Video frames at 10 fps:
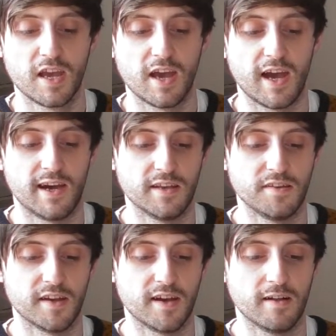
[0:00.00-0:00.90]

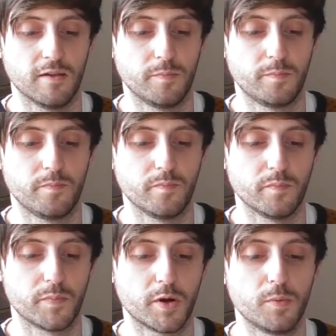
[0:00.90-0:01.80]
and I'll
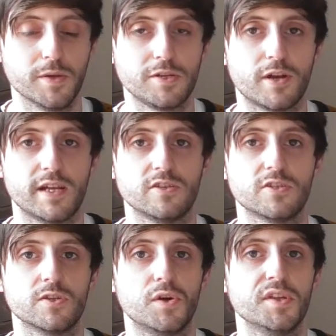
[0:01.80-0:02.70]
probably try and
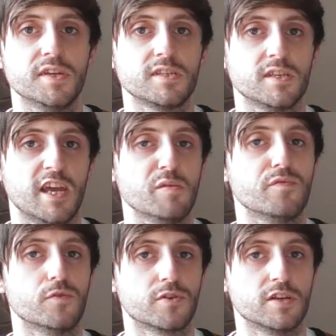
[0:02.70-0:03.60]
install this the night
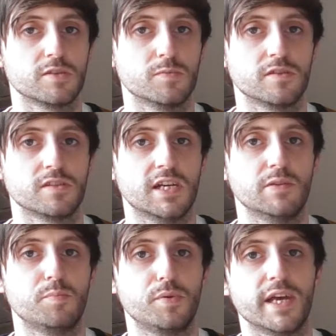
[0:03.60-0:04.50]
before Christmas
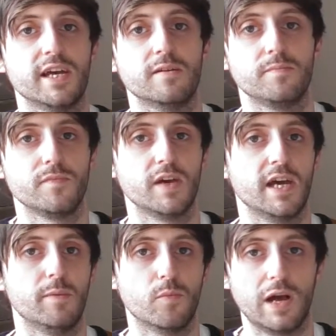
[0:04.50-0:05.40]
and play it
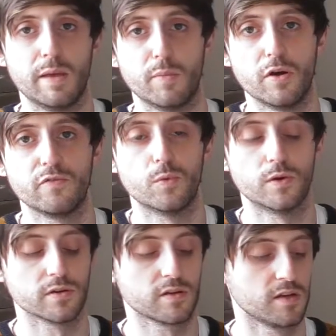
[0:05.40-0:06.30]
while I'm off
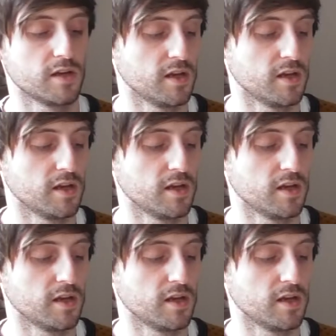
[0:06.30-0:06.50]
work.